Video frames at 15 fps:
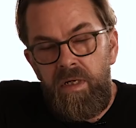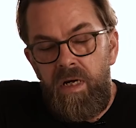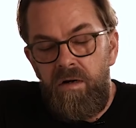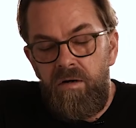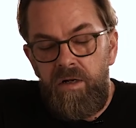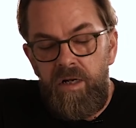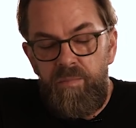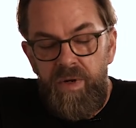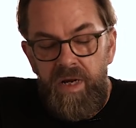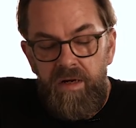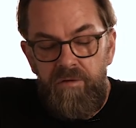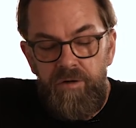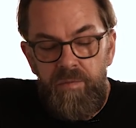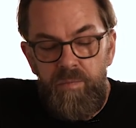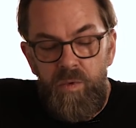I'll get
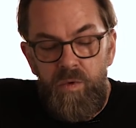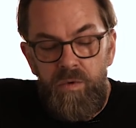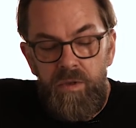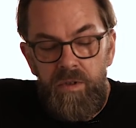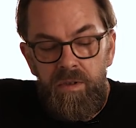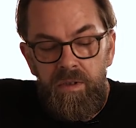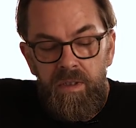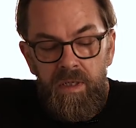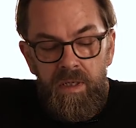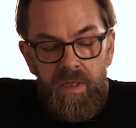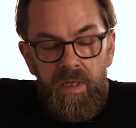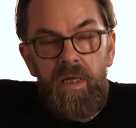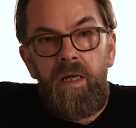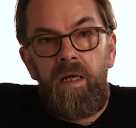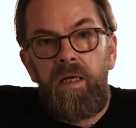back with more
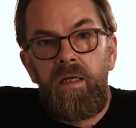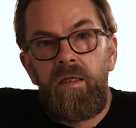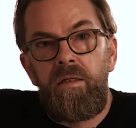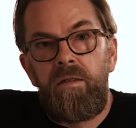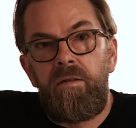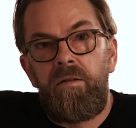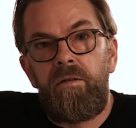and